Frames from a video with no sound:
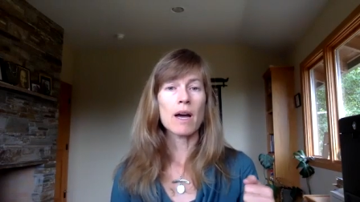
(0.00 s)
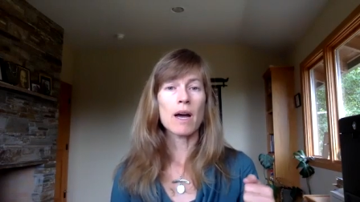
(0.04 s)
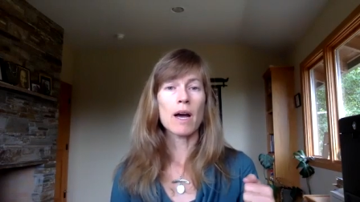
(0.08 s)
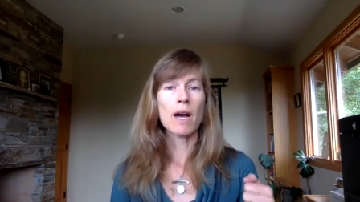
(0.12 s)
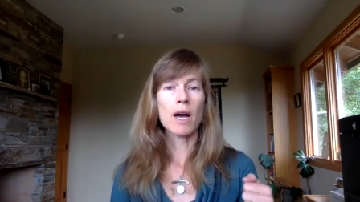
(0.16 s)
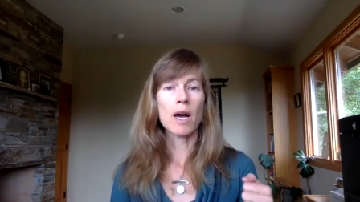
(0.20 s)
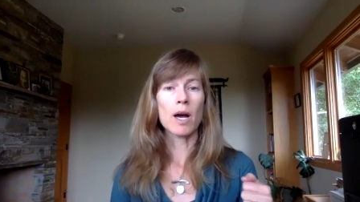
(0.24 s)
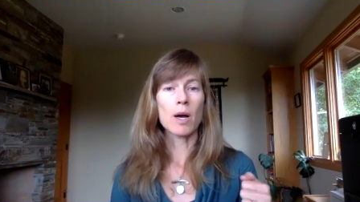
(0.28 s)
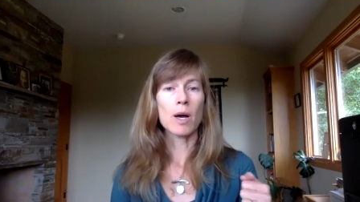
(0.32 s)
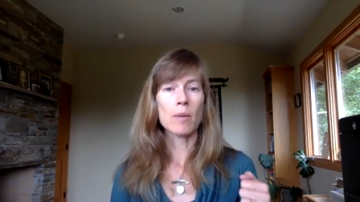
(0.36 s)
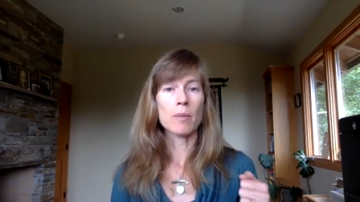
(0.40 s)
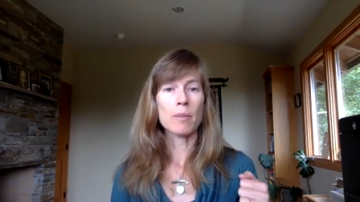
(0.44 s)

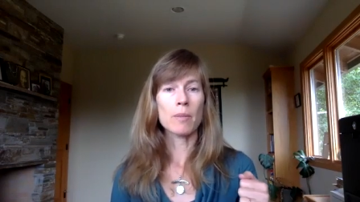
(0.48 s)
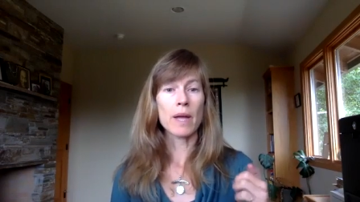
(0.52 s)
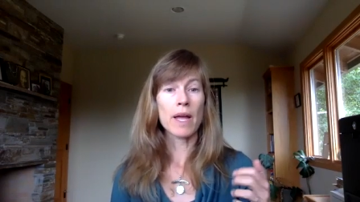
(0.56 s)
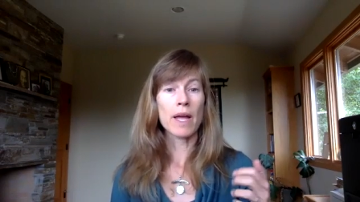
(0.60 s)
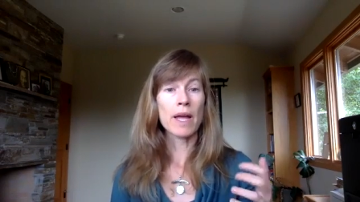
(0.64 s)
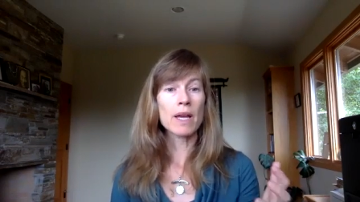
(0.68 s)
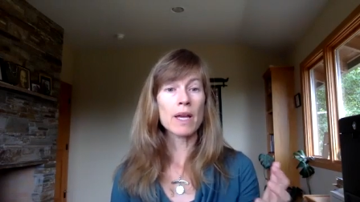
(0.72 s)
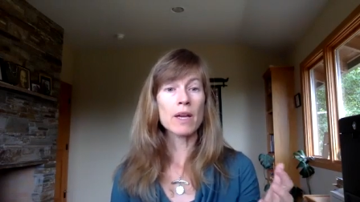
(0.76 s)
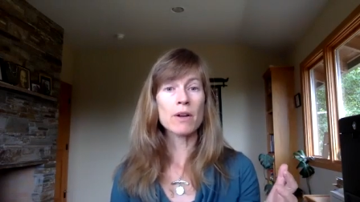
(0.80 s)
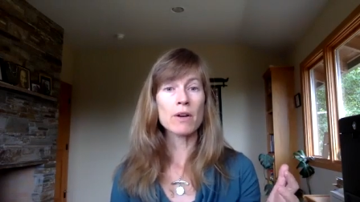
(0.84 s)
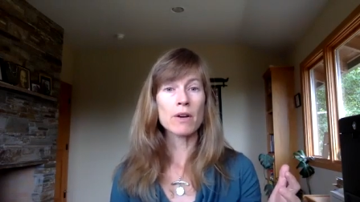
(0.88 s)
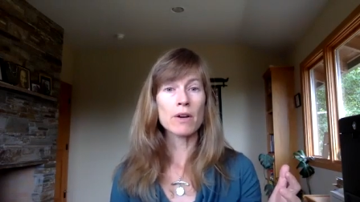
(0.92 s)

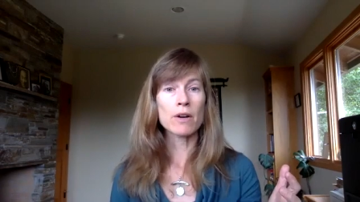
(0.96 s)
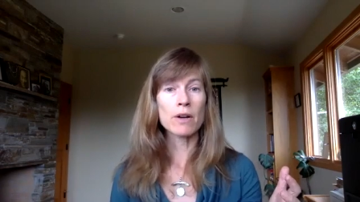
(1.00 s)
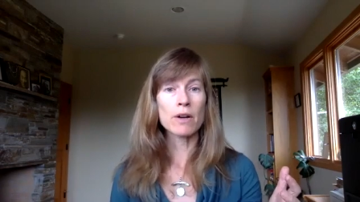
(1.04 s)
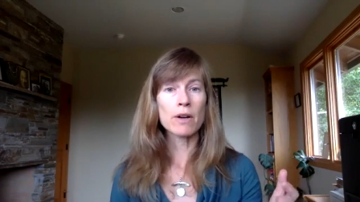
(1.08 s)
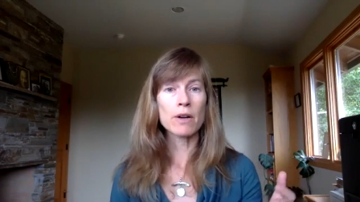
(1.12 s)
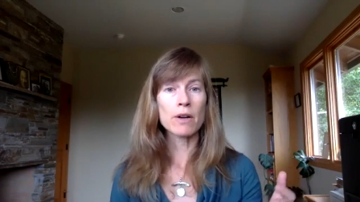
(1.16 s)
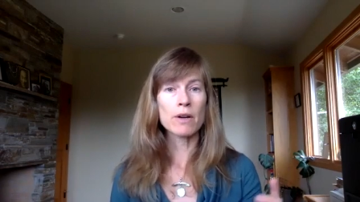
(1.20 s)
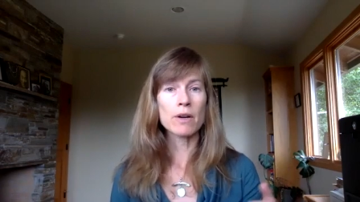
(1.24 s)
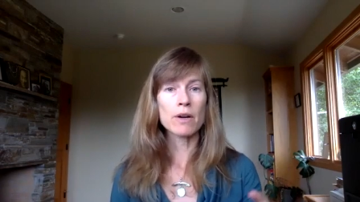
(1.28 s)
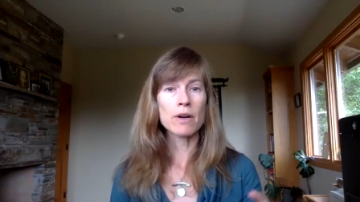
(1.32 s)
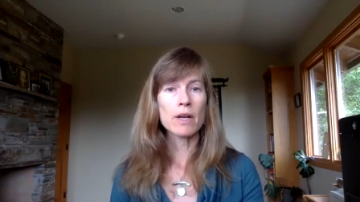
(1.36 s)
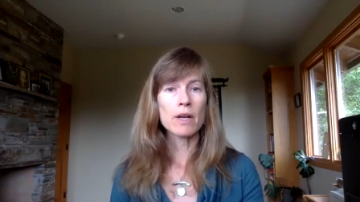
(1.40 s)

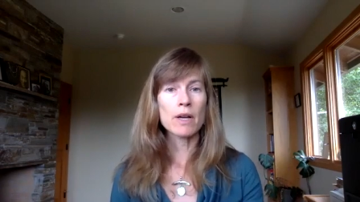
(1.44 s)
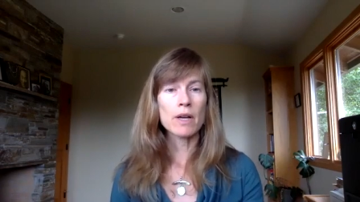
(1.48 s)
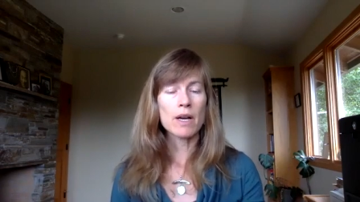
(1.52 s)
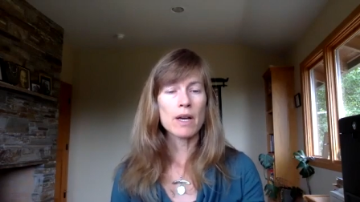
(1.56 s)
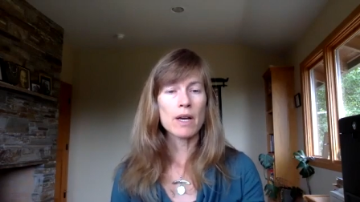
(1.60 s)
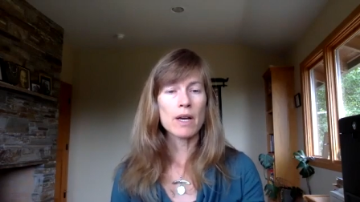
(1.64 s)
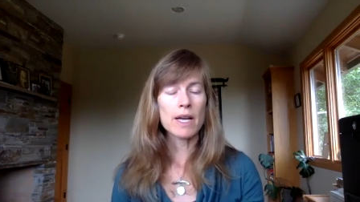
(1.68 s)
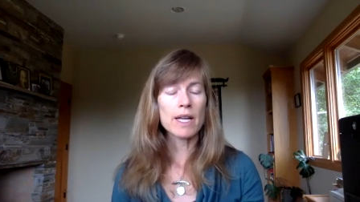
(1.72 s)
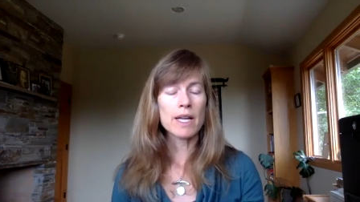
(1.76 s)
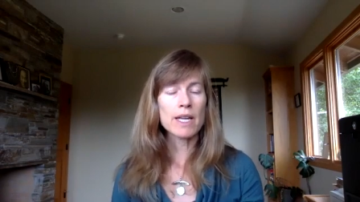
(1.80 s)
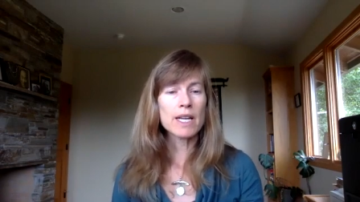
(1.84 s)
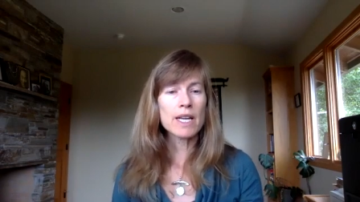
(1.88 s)
anger,
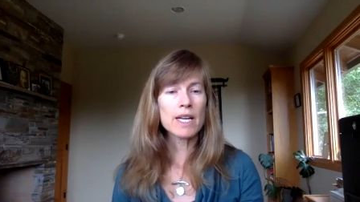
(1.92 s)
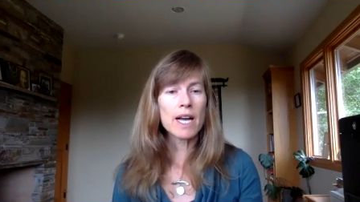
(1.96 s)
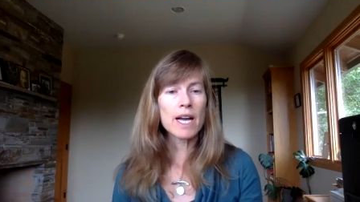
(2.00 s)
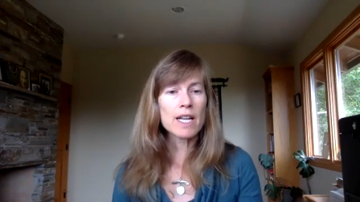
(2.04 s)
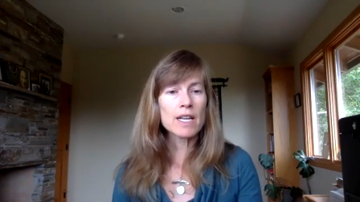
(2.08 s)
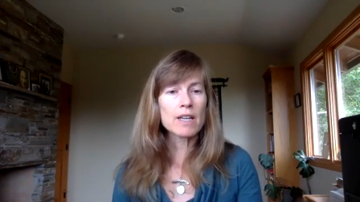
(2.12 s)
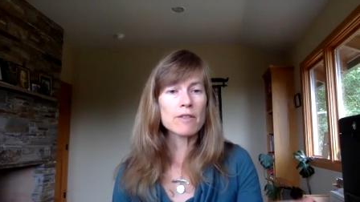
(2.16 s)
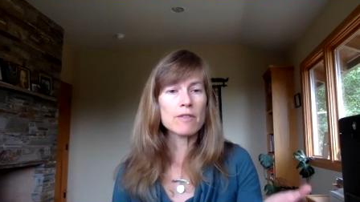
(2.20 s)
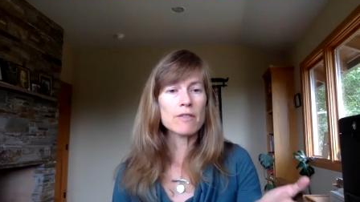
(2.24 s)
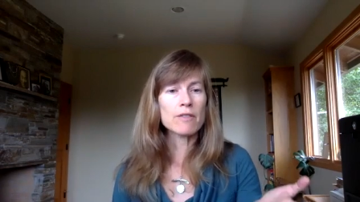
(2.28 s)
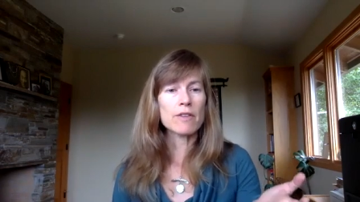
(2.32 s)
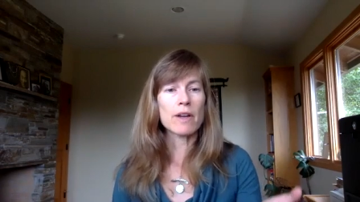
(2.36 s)
any
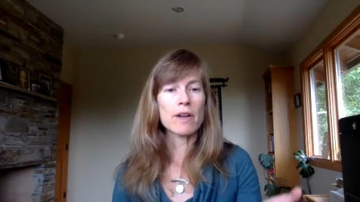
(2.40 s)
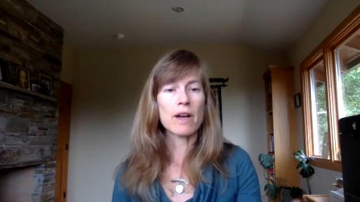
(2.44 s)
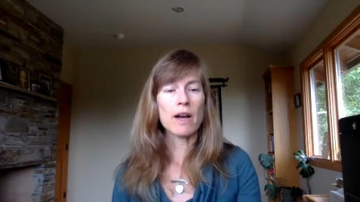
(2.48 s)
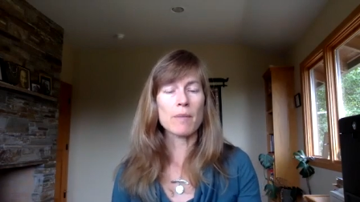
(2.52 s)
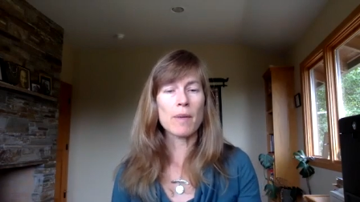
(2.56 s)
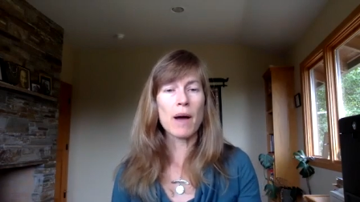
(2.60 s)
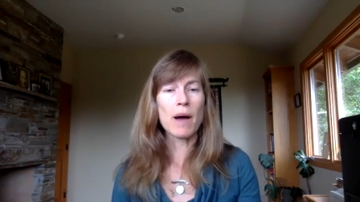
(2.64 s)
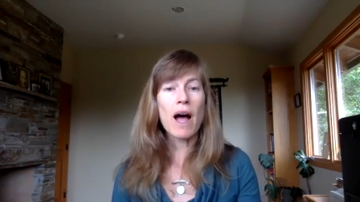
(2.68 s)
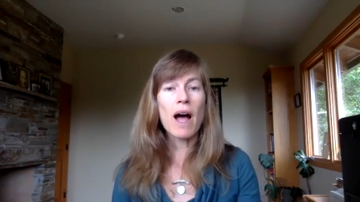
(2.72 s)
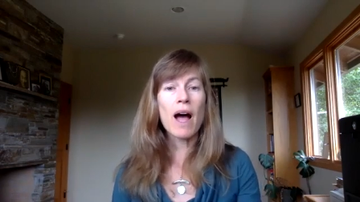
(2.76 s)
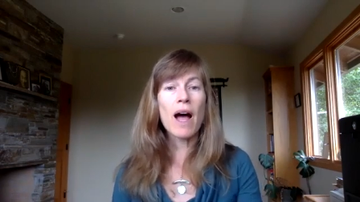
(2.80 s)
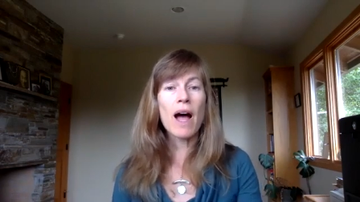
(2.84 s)
kind
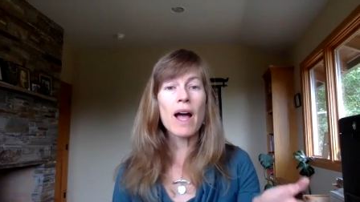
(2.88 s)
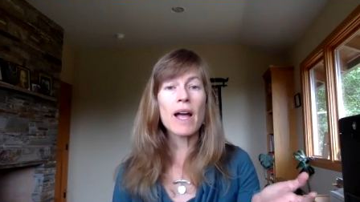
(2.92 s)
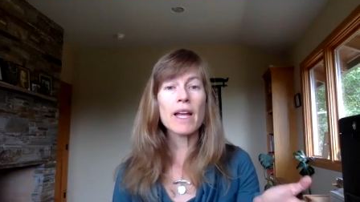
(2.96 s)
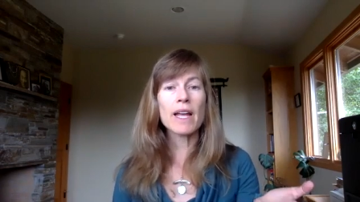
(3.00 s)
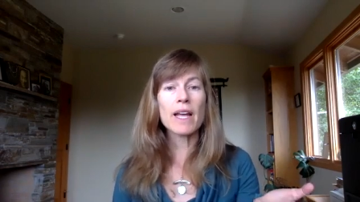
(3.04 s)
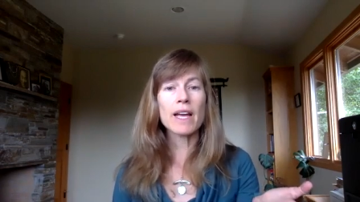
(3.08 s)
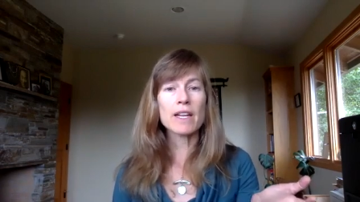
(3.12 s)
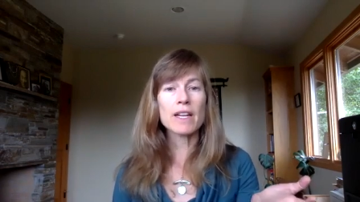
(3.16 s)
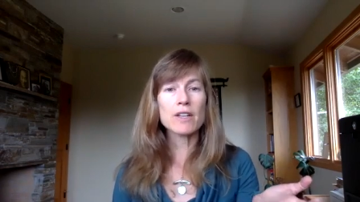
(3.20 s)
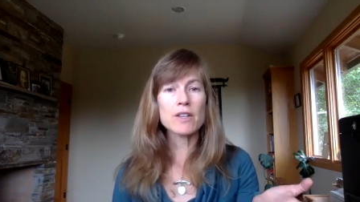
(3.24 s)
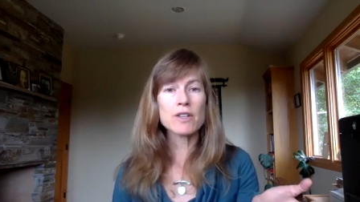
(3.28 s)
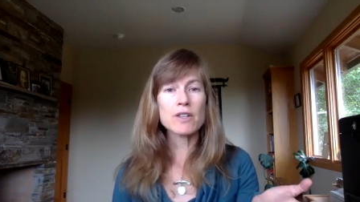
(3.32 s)
of high
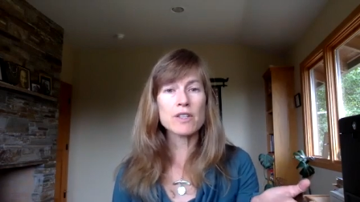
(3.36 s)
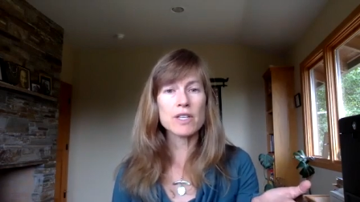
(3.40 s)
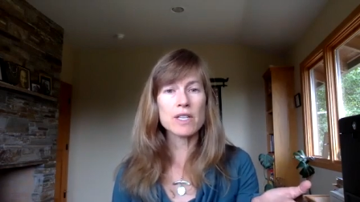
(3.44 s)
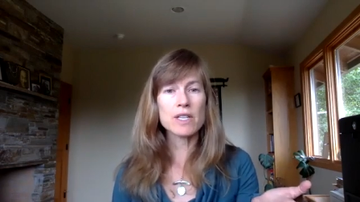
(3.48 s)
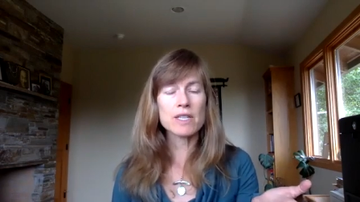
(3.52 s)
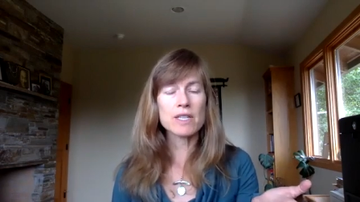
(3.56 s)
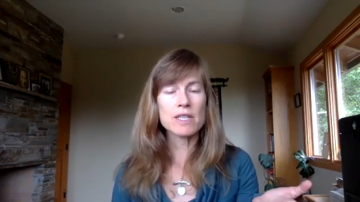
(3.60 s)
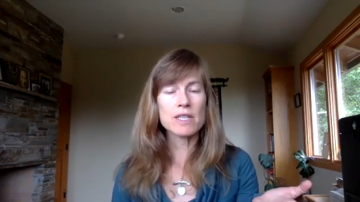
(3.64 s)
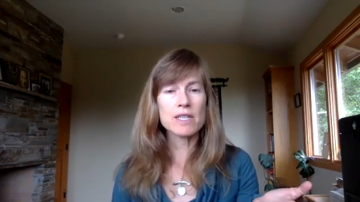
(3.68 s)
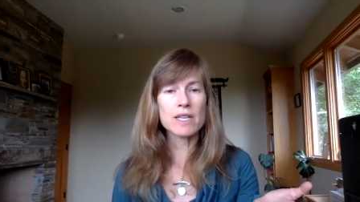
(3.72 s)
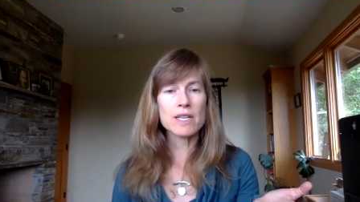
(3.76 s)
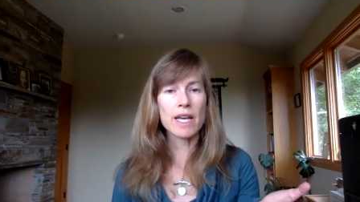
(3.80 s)
energy
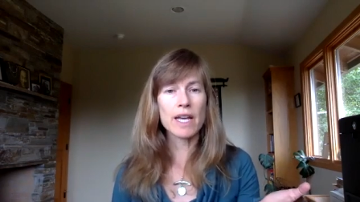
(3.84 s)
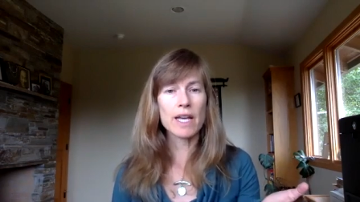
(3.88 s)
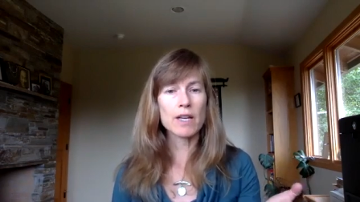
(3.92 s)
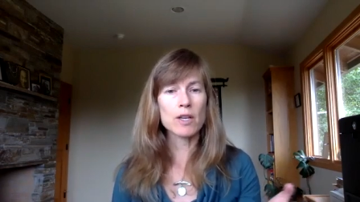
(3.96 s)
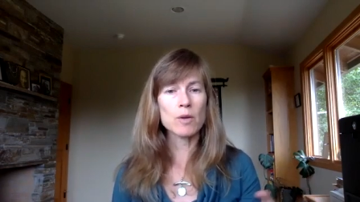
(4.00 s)
state.